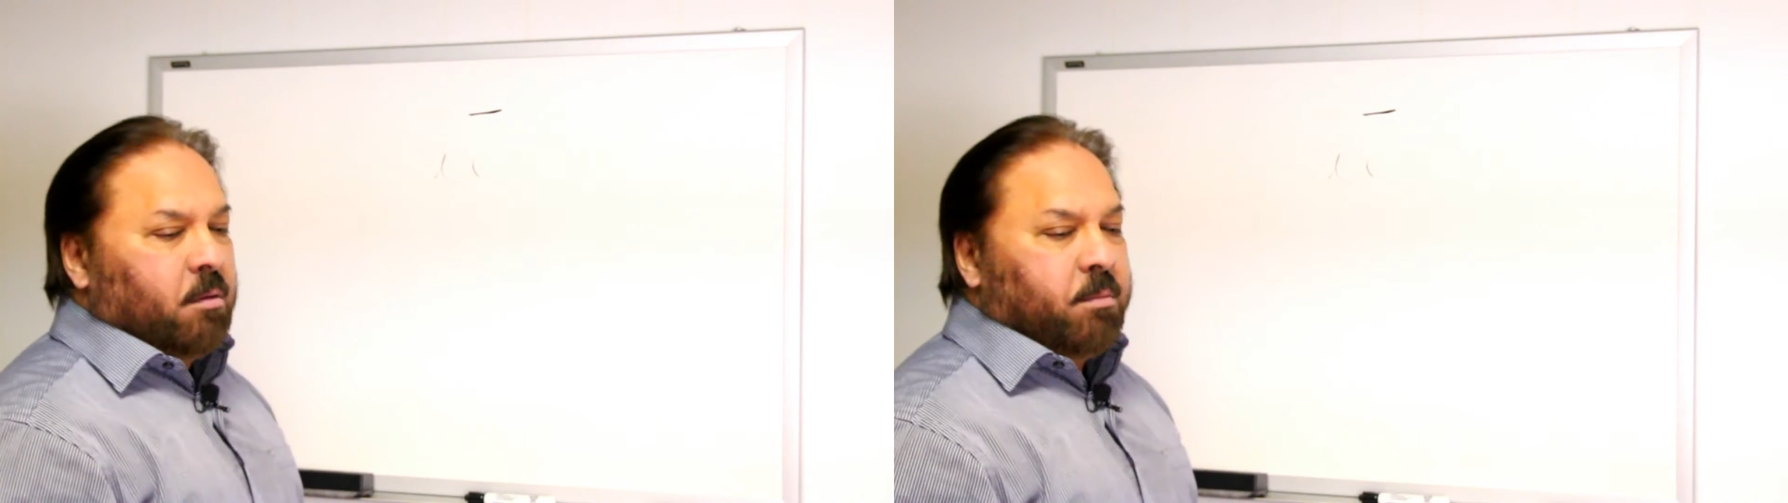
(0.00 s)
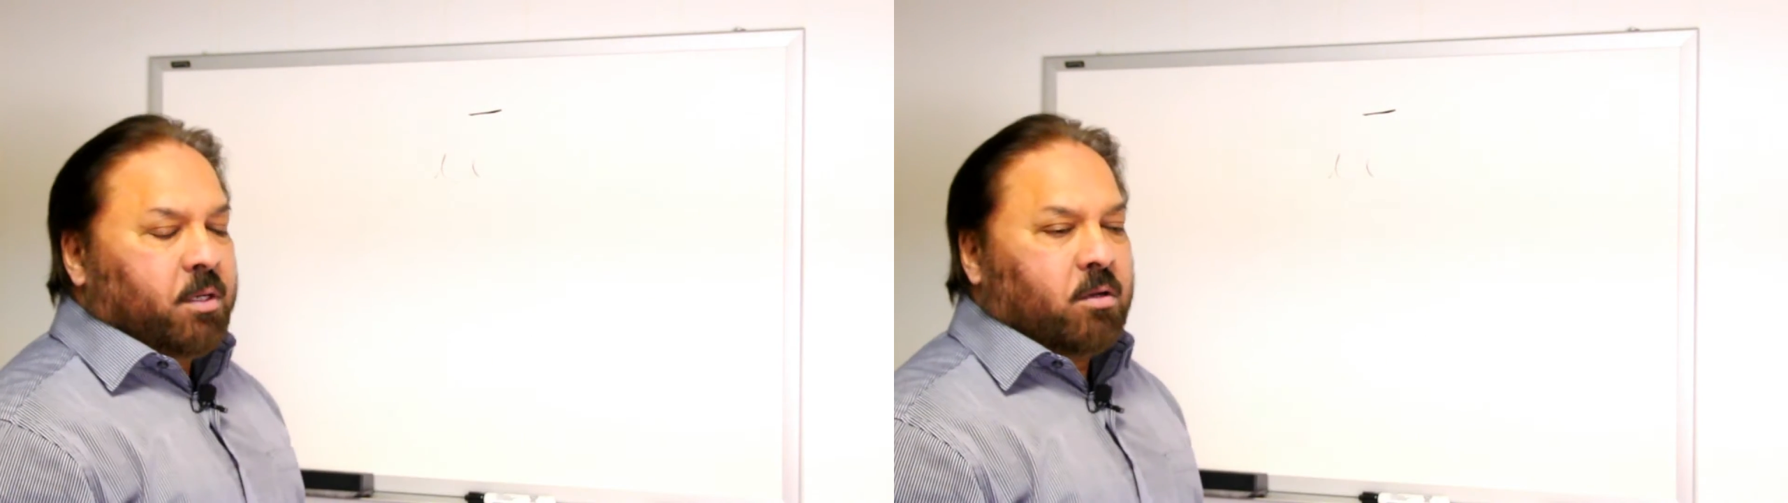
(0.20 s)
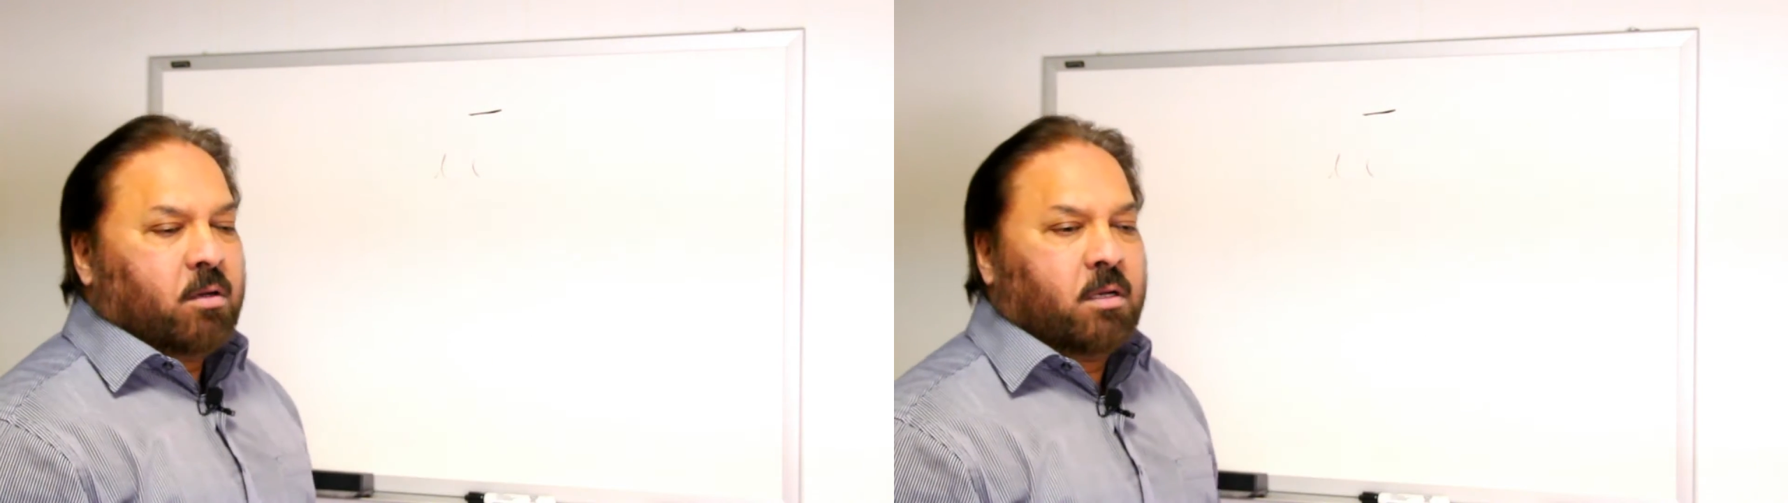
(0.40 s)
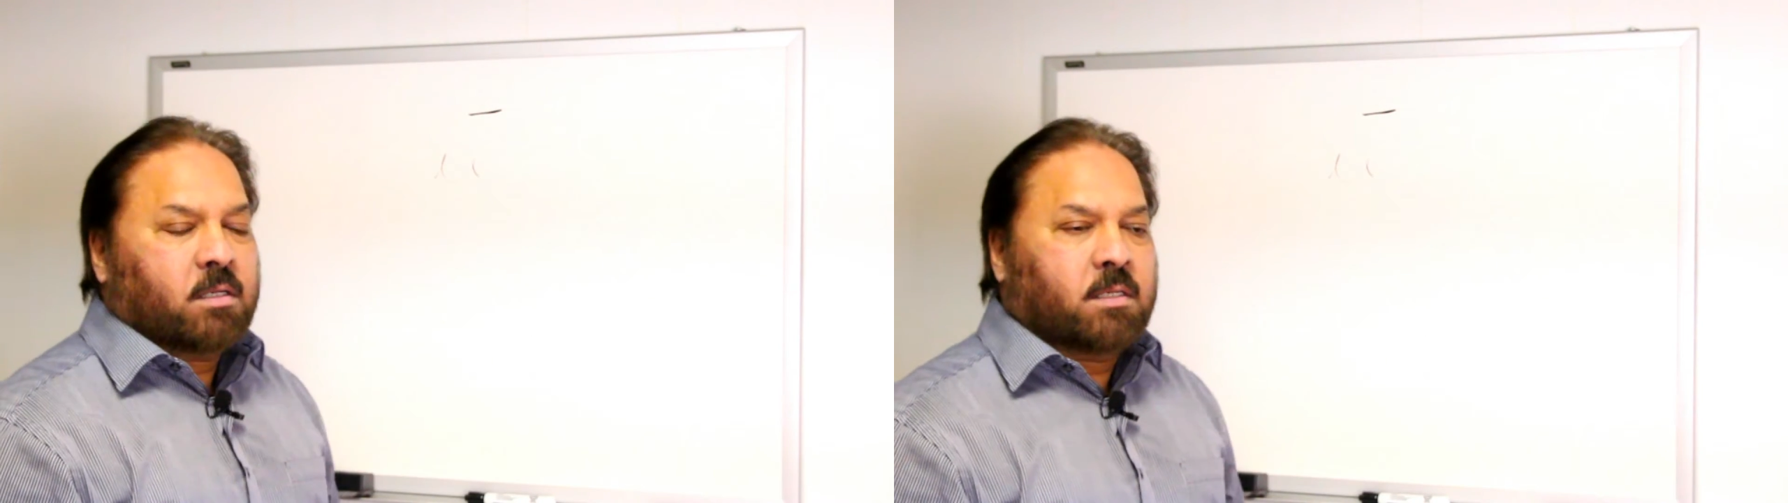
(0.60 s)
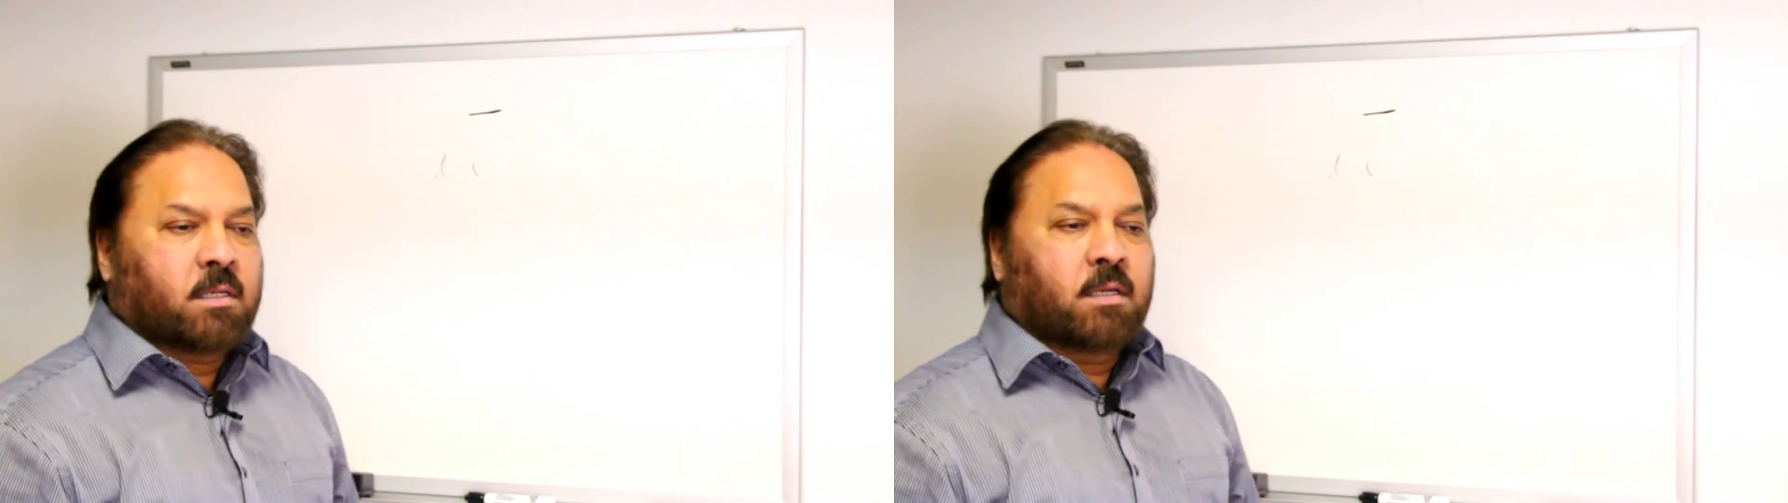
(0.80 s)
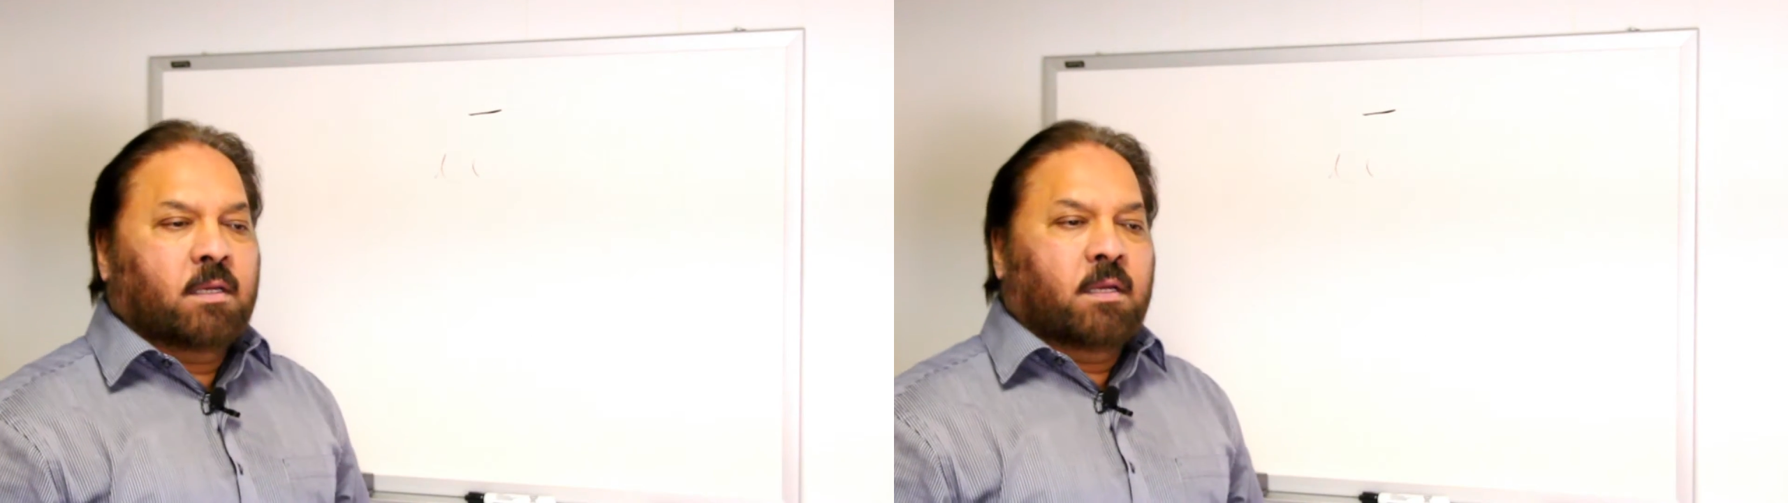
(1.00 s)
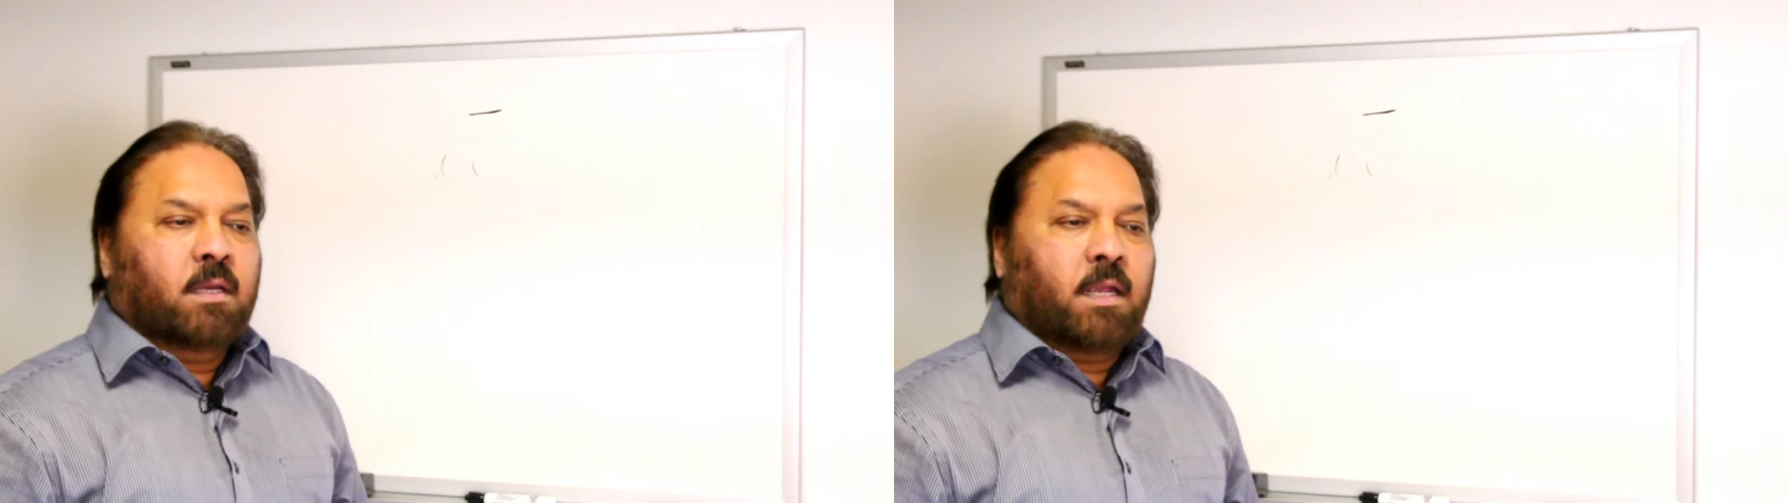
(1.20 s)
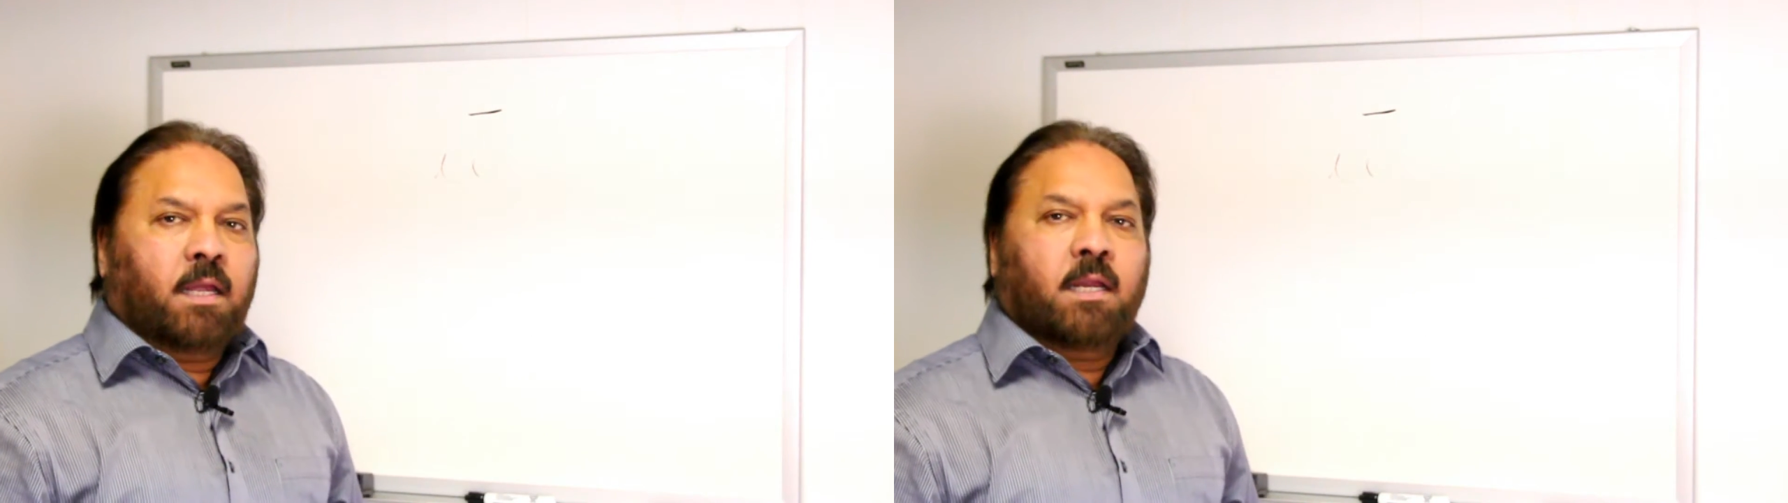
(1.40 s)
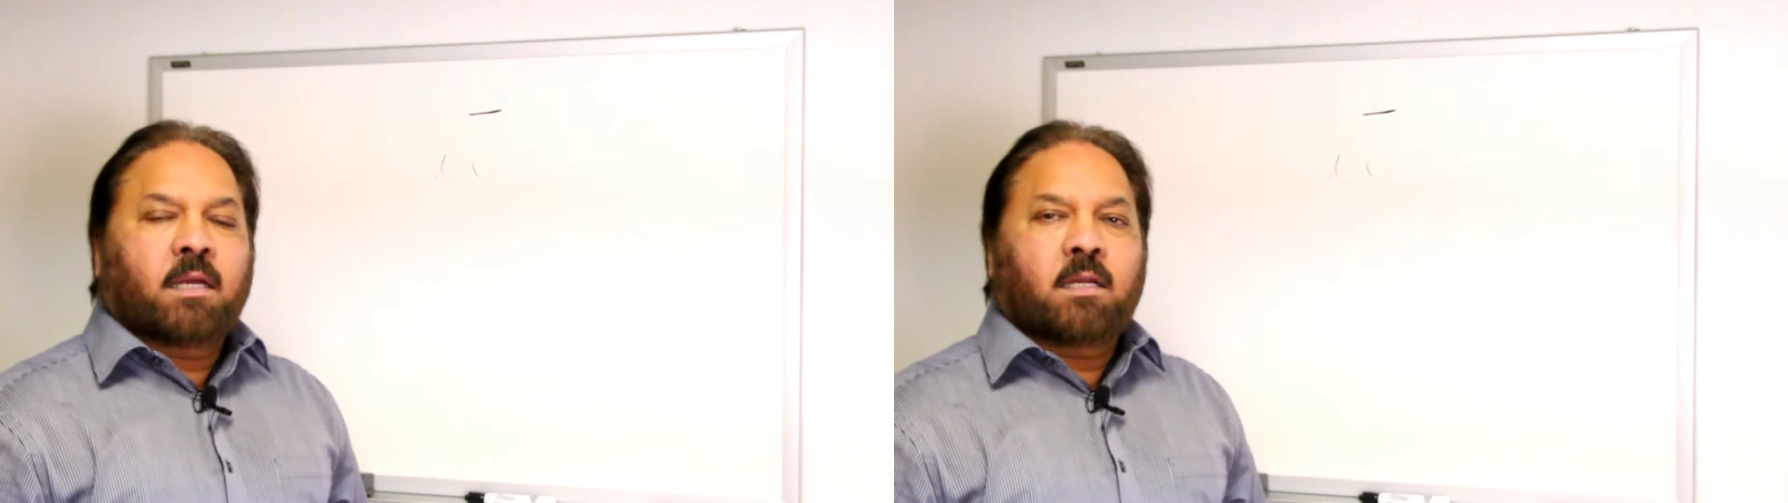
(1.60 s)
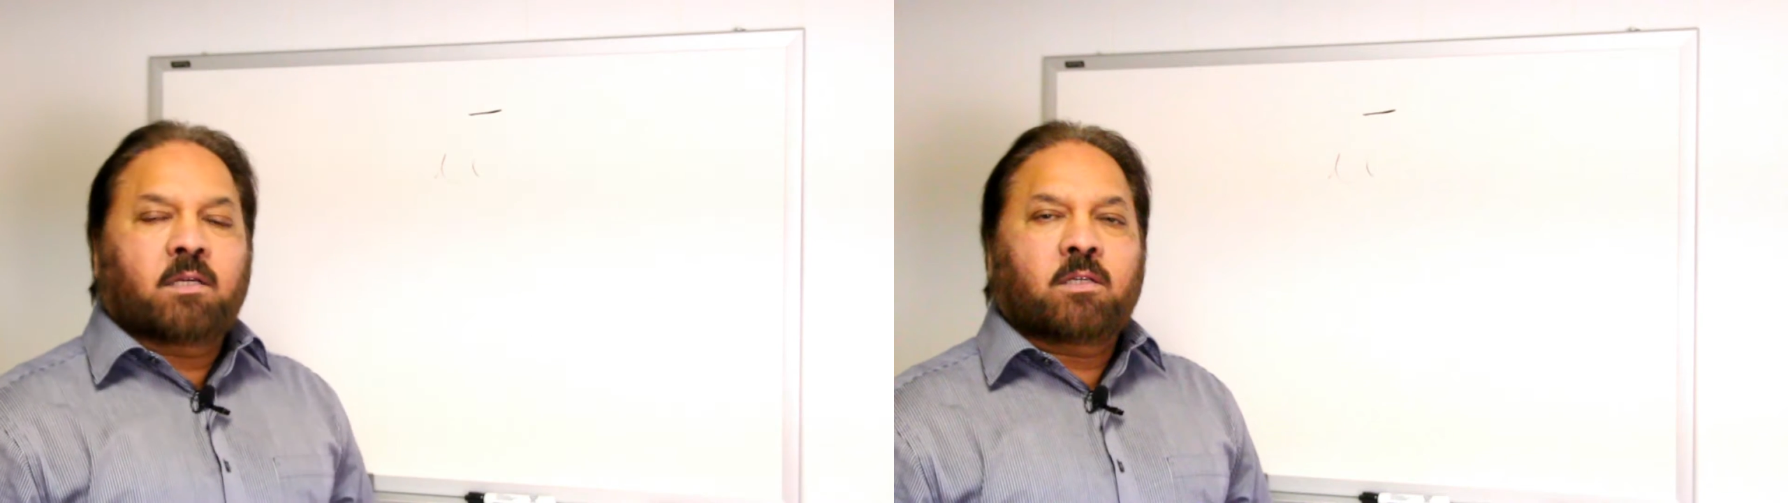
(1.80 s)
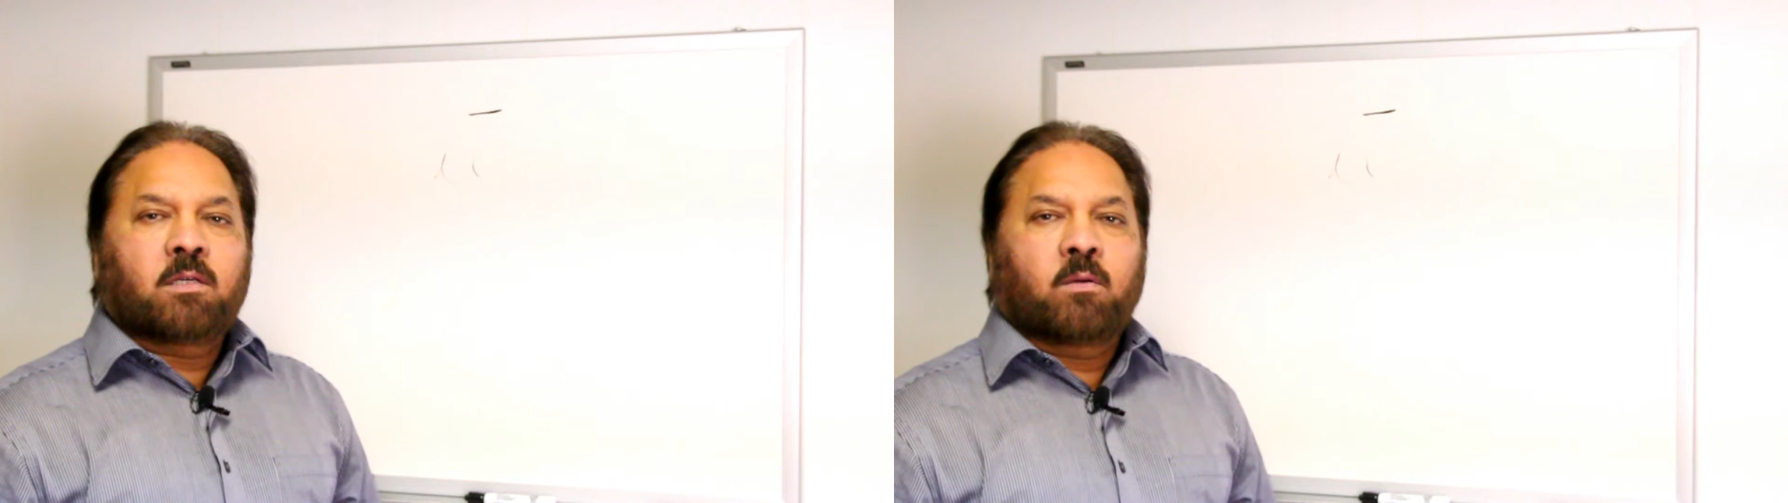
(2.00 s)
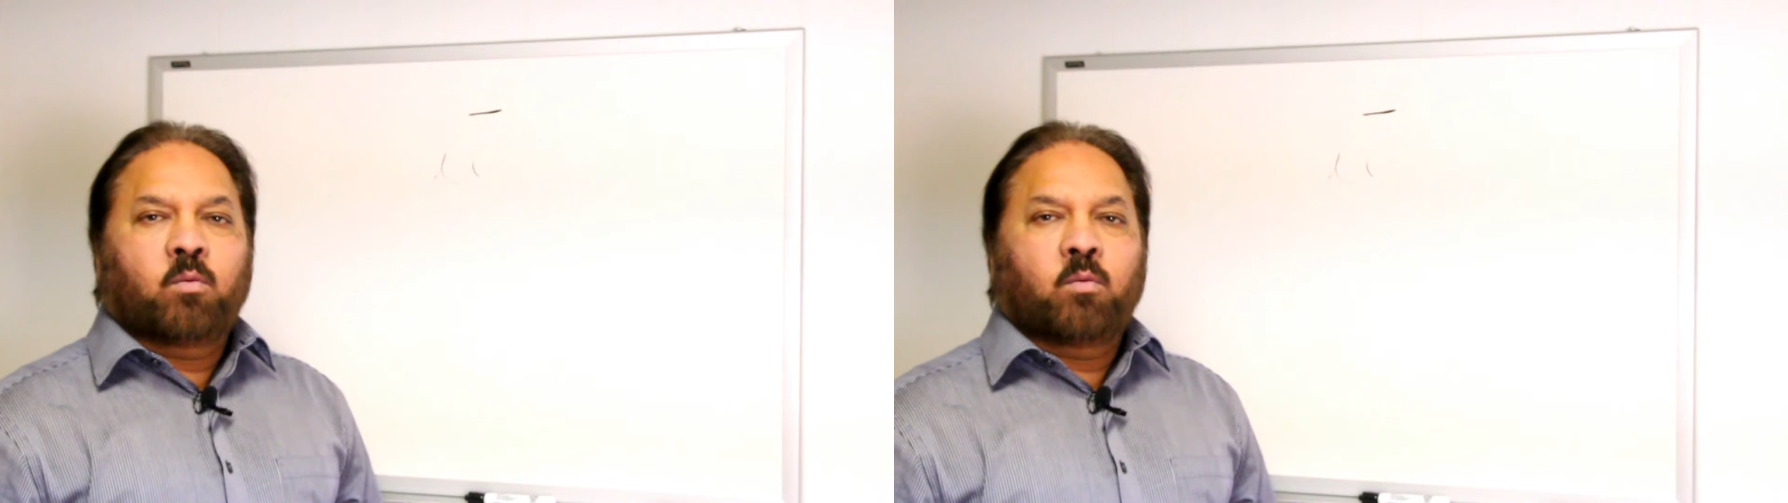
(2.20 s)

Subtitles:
Because in English,